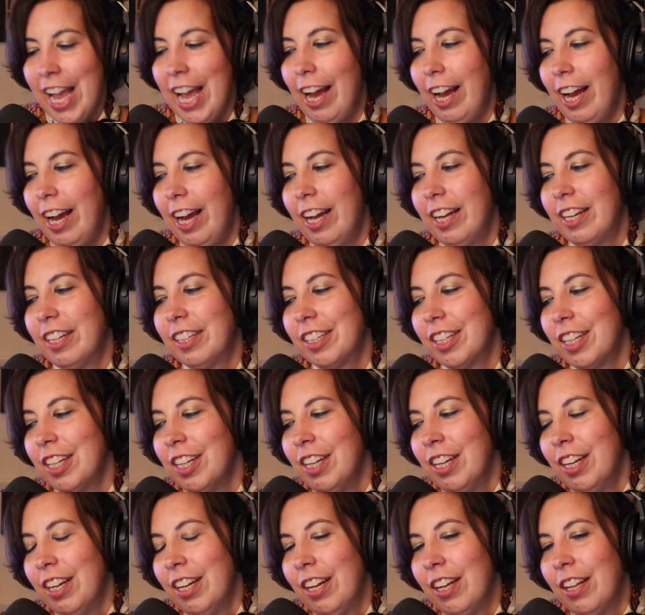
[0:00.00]
And
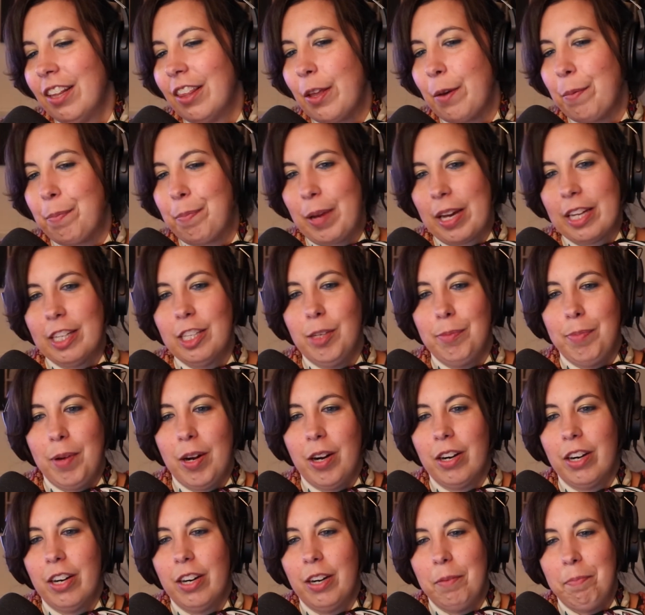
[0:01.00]
the best
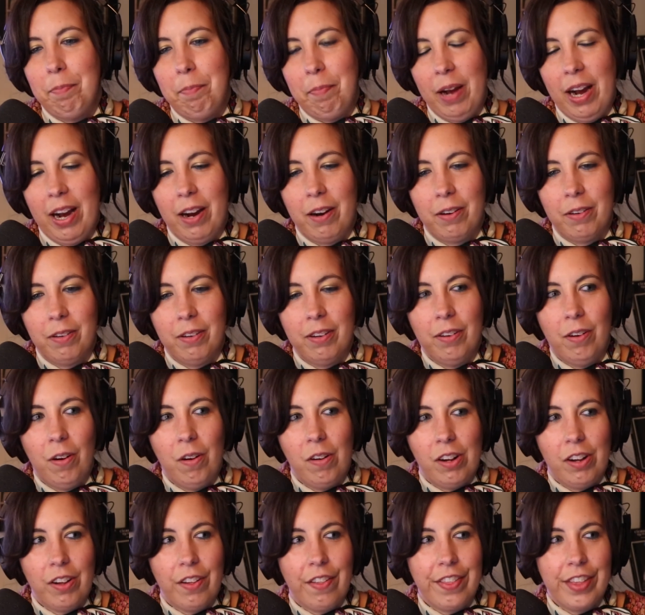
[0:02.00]
part about
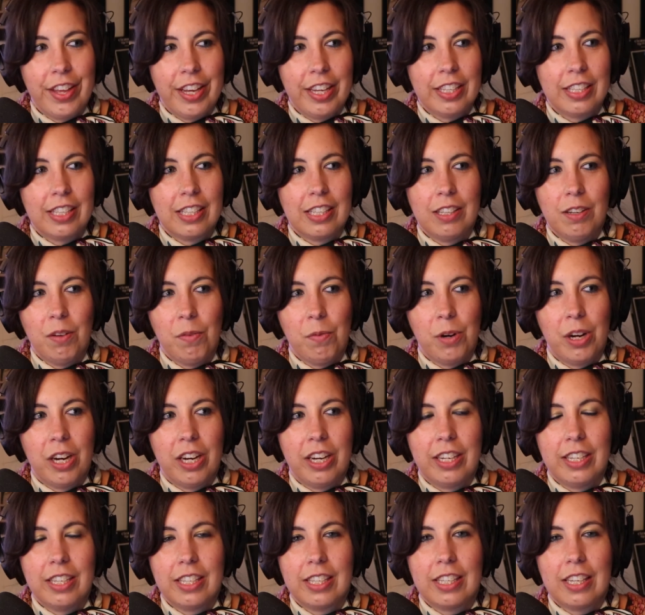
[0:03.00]
all of this
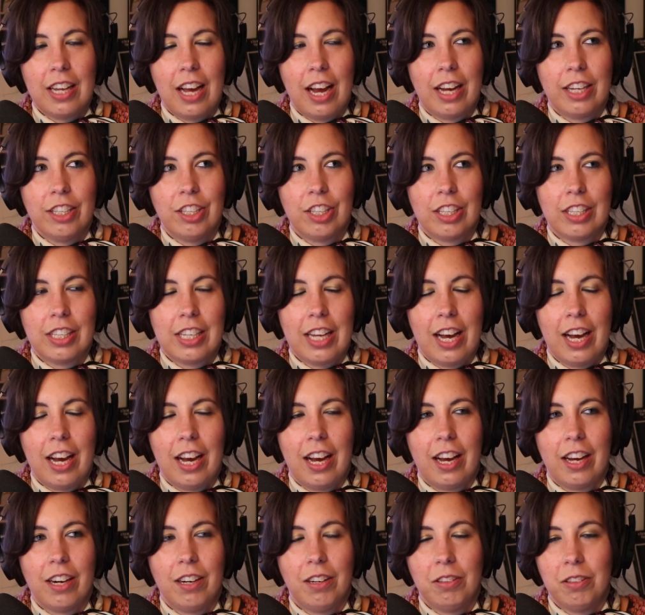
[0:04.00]
was I just
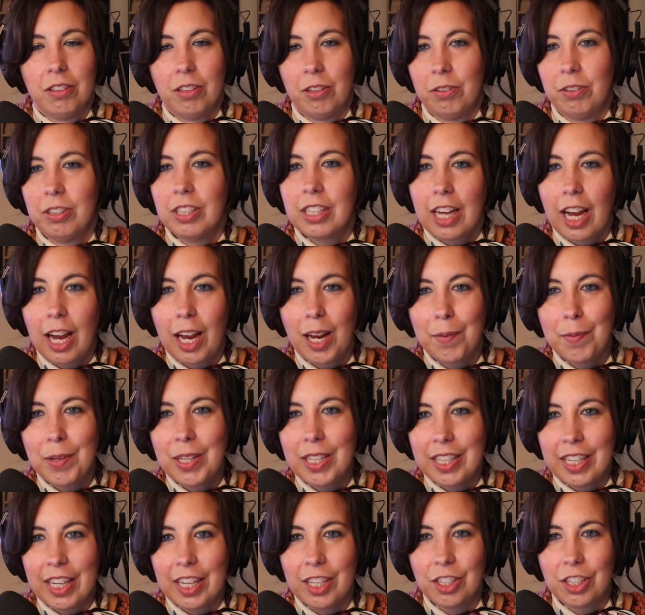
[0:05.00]
had alone time
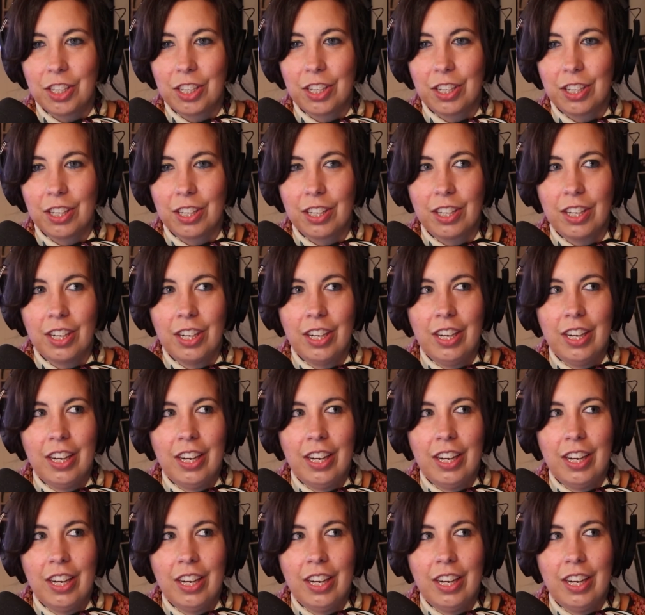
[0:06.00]
in nature.